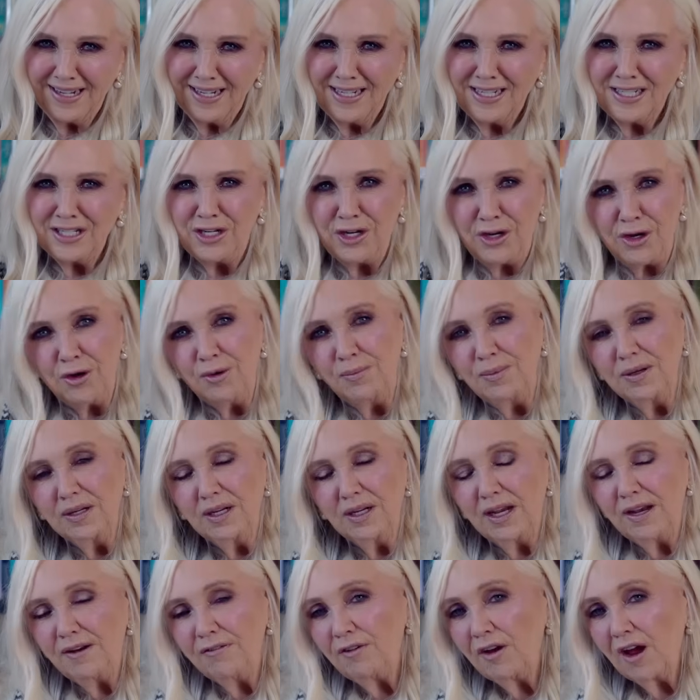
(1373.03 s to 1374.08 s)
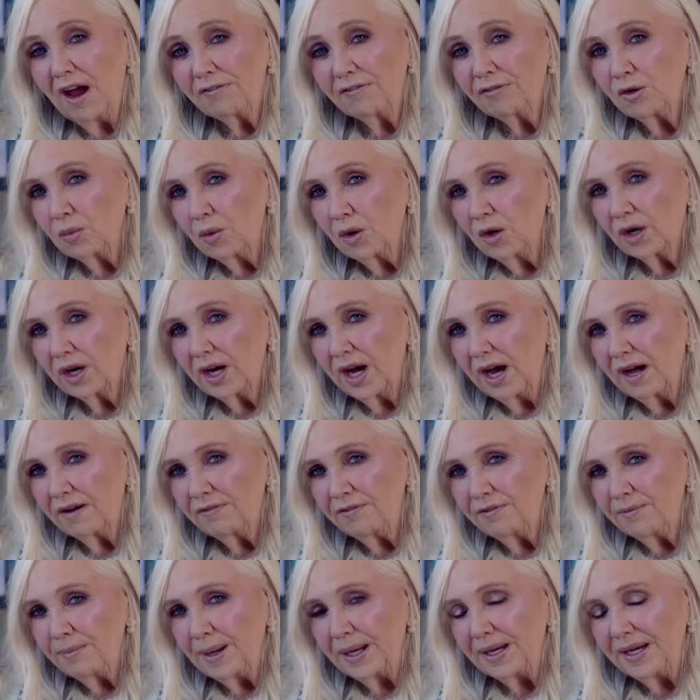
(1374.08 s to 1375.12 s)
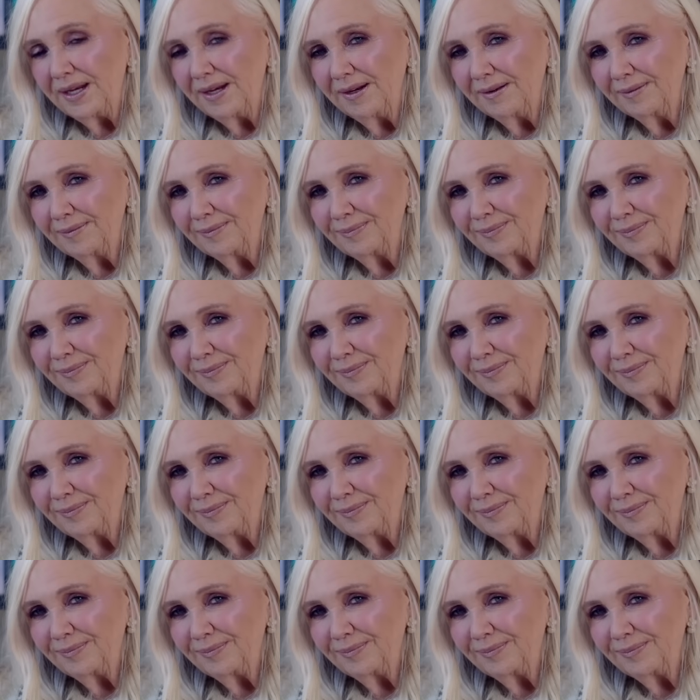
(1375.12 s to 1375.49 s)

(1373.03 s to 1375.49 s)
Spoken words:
do you believe you have to work hard for money?